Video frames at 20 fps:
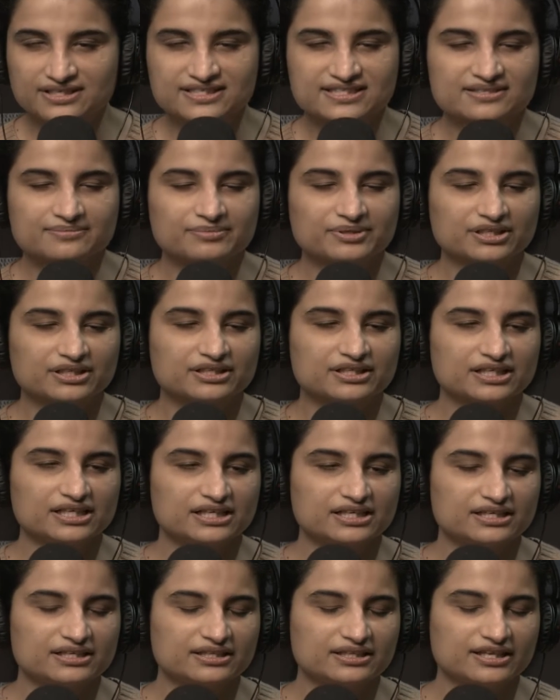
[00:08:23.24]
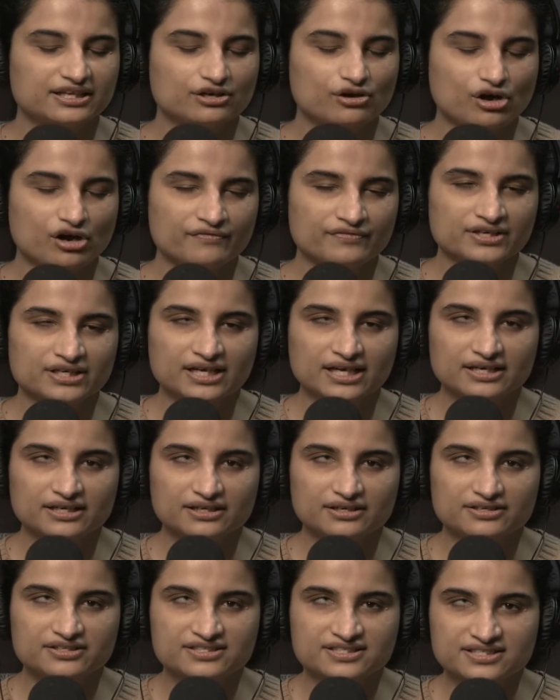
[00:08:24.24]
disability, they often get
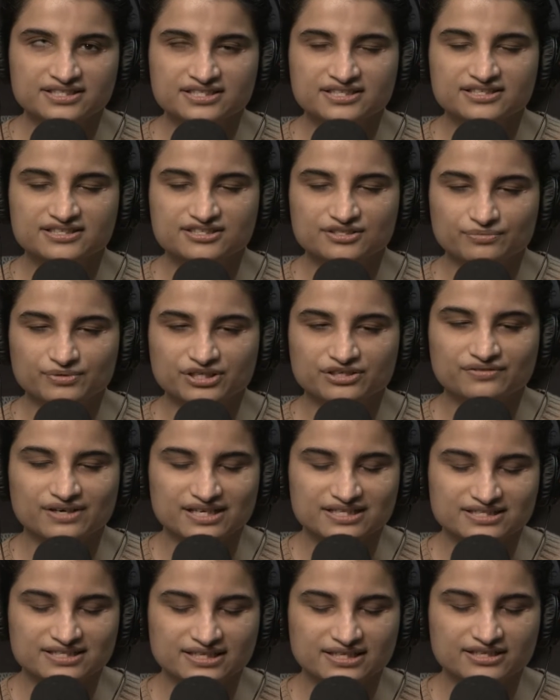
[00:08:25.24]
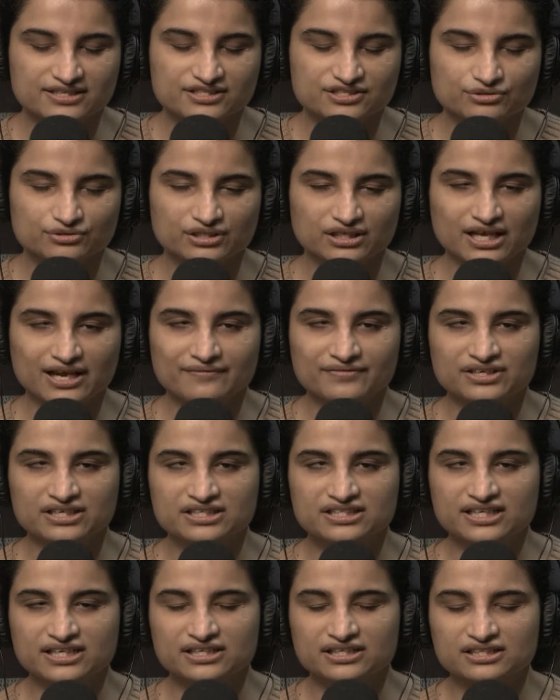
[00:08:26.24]
assistance with dressing. So they'll have an
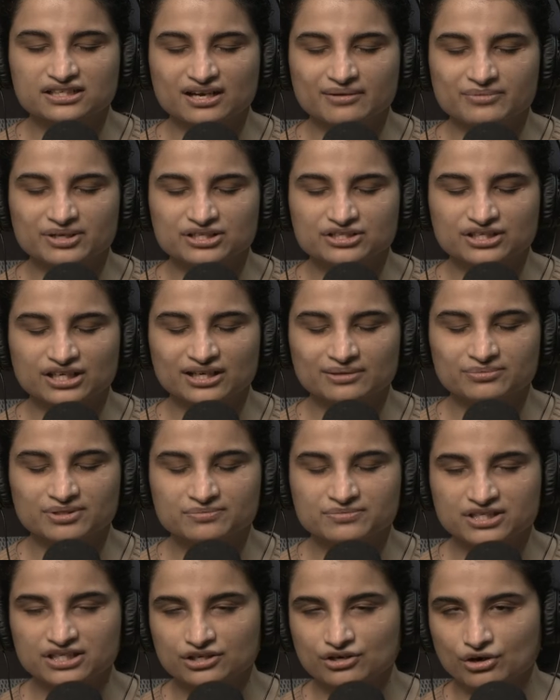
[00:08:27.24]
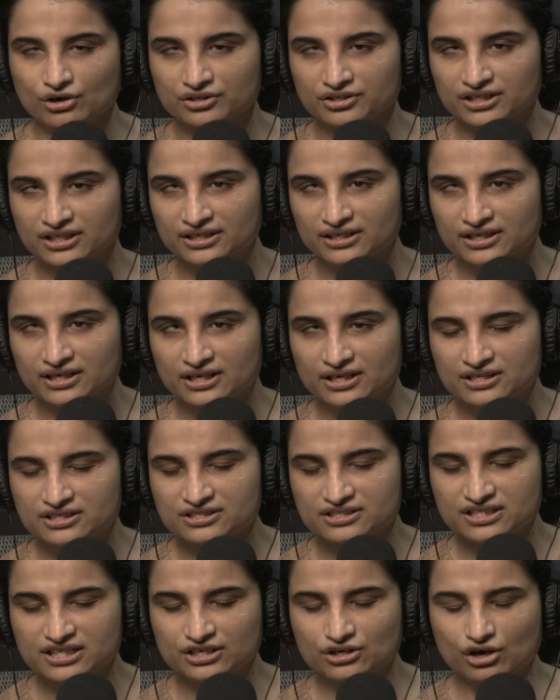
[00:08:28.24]
attendant coming to help them take
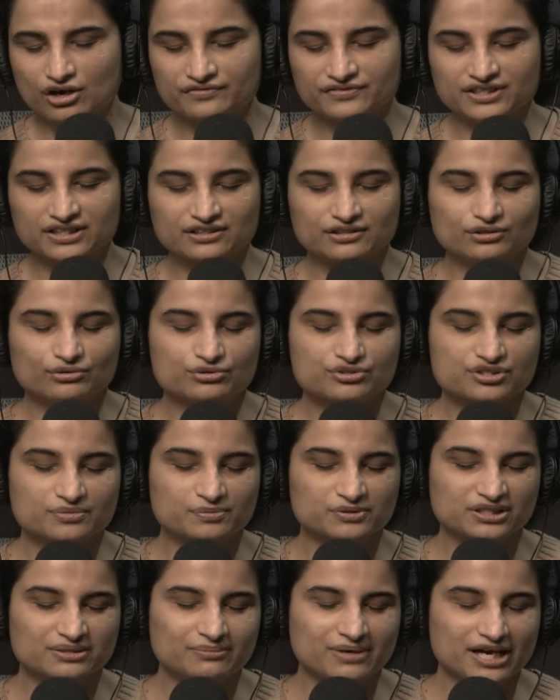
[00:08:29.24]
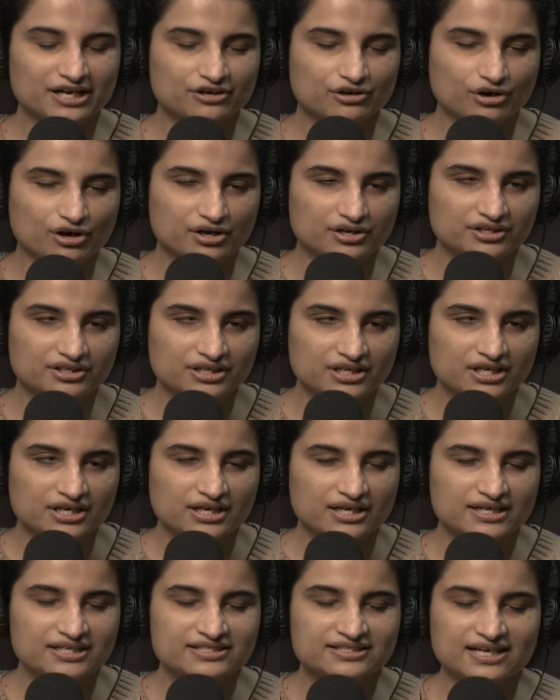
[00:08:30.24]
off their clothes or put them back on.
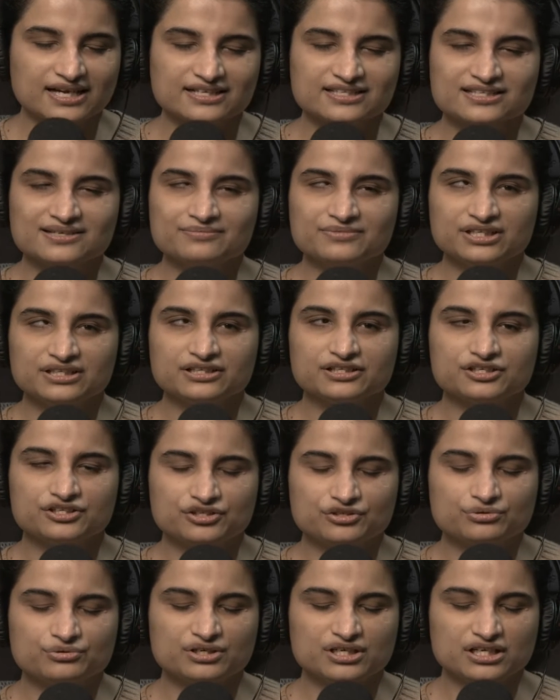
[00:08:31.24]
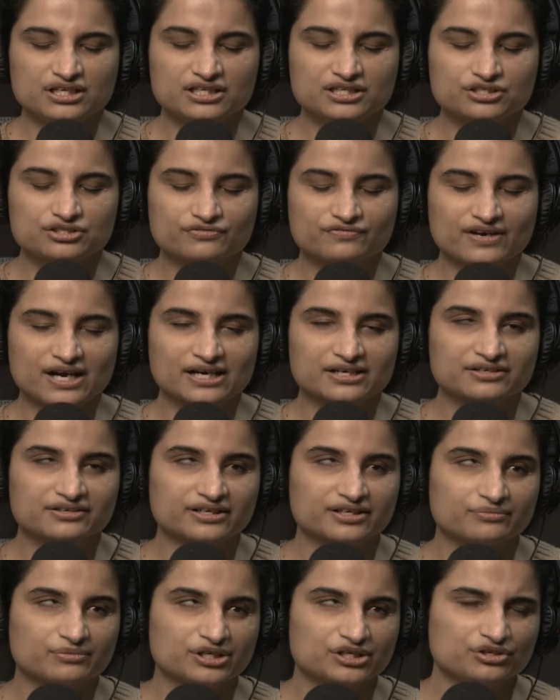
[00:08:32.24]
Is that something that you needed to factor
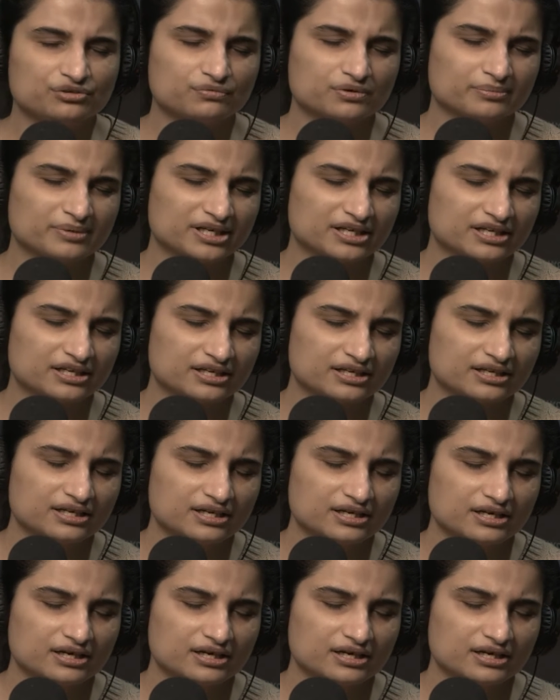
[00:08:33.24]
in when you were making